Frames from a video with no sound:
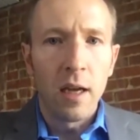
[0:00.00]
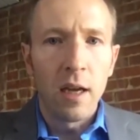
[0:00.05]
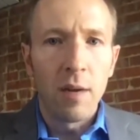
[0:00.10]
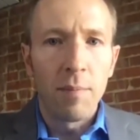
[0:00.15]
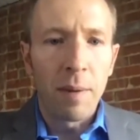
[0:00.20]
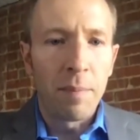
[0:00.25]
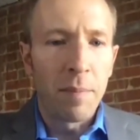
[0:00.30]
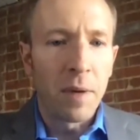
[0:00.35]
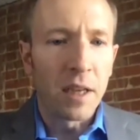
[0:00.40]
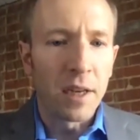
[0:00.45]

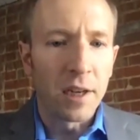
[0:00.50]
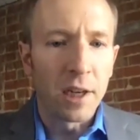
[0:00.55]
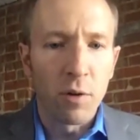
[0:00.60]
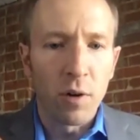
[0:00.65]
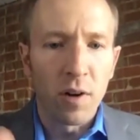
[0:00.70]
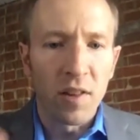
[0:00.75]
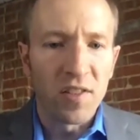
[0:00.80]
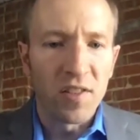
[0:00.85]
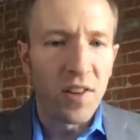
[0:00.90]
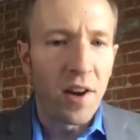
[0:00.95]
I'm not going to go into
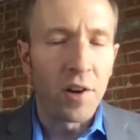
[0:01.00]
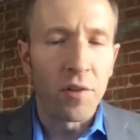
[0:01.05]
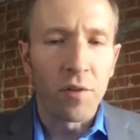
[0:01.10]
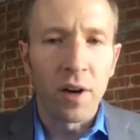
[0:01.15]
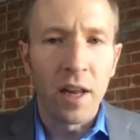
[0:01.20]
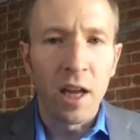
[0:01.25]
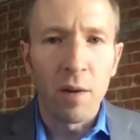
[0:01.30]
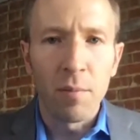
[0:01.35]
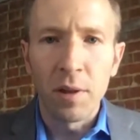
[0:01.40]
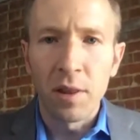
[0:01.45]
the settings right
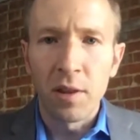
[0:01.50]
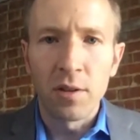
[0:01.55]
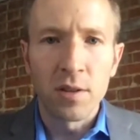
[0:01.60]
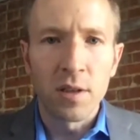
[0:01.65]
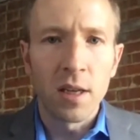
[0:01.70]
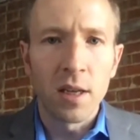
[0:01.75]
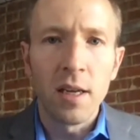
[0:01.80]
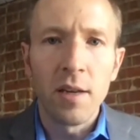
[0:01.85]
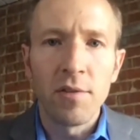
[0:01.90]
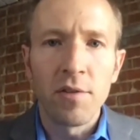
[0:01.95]
now, but there's an
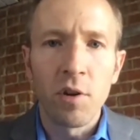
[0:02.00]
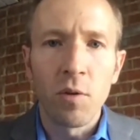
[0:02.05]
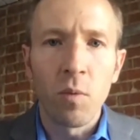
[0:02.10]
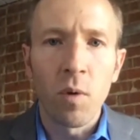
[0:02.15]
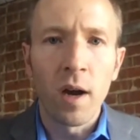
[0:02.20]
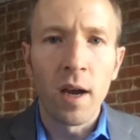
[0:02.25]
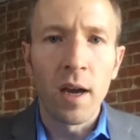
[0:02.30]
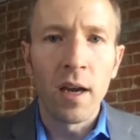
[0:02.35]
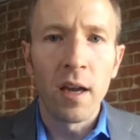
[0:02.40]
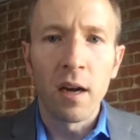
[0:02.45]
easy
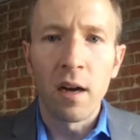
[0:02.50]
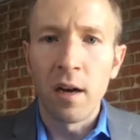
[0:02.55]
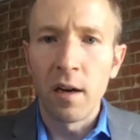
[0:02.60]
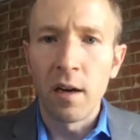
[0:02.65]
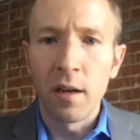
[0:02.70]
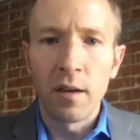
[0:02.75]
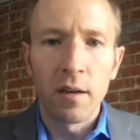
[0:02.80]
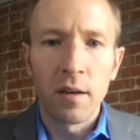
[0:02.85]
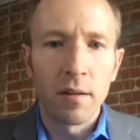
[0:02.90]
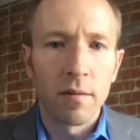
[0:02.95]
way
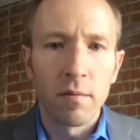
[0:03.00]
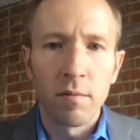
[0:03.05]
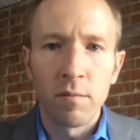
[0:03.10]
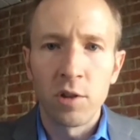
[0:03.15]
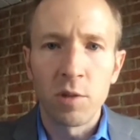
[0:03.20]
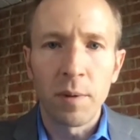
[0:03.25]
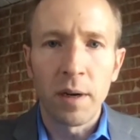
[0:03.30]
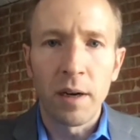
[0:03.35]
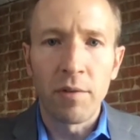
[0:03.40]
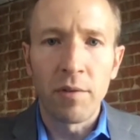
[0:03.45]
on just
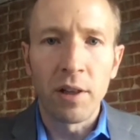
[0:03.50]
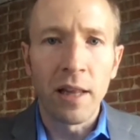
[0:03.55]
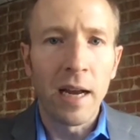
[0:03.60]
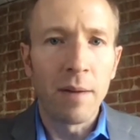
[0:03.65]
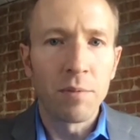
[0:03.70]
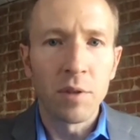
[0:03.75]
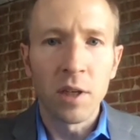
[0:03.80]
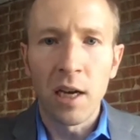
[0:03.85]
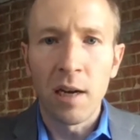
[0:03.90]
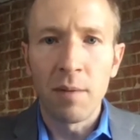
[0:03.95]
about every
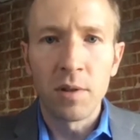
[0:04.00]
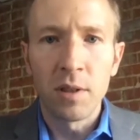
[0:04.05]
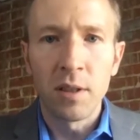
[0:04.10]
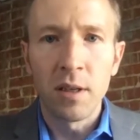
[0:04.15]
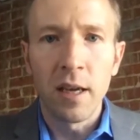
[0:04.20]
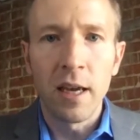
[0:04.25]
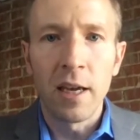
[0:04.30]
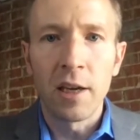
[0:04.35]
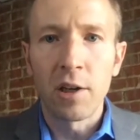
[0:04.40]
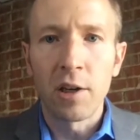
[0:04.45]
laptop to
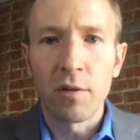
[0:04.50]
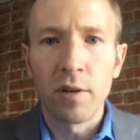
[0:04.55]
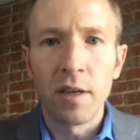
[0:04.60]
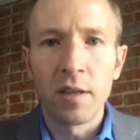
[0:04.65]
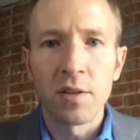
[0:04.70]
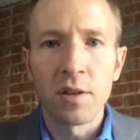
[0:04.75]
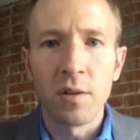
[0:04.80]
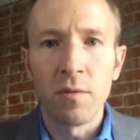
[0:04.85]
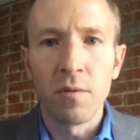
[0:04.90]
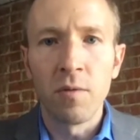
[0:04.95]
increase
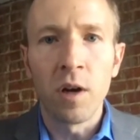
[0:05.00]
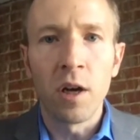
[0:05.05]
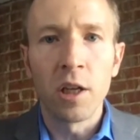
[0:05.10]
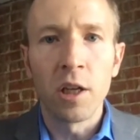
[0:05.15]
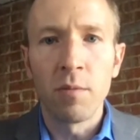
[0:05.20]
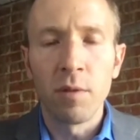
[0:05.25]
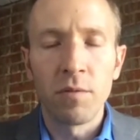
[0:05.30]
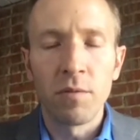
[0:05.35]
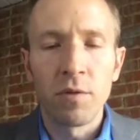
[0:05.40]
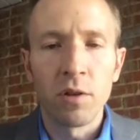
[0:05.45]
the
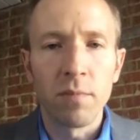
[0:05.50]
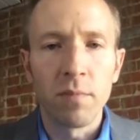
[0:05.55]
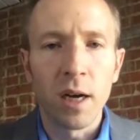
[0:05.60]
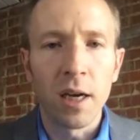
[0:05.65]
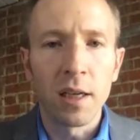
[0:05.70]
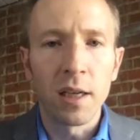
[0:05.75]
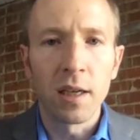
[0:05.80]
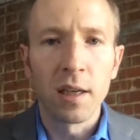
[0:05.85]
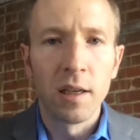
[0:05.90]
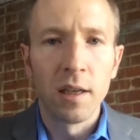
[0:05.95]
volume of your
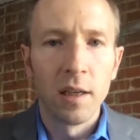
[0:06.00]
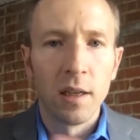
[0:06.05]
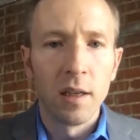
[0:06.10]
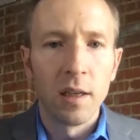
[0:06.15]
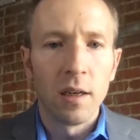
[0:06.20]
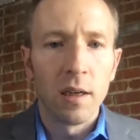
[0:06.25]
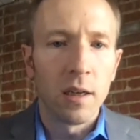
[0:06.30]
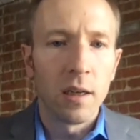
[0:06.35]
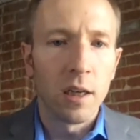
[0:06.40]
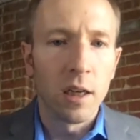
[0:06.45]
mic
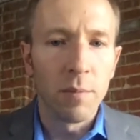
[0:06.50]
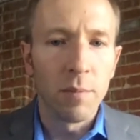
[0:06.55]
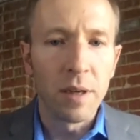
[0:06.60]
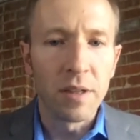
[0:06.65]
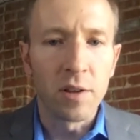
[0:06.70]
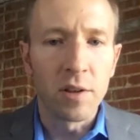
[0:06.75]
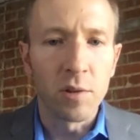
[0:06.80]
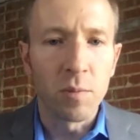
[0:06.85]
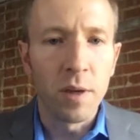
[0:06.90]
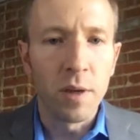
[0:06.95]
as
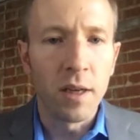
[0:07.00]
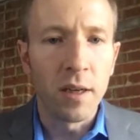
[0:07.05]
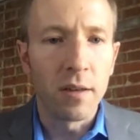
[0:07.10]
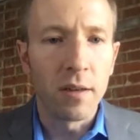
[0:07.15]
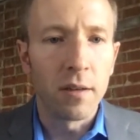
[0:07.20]
it's being,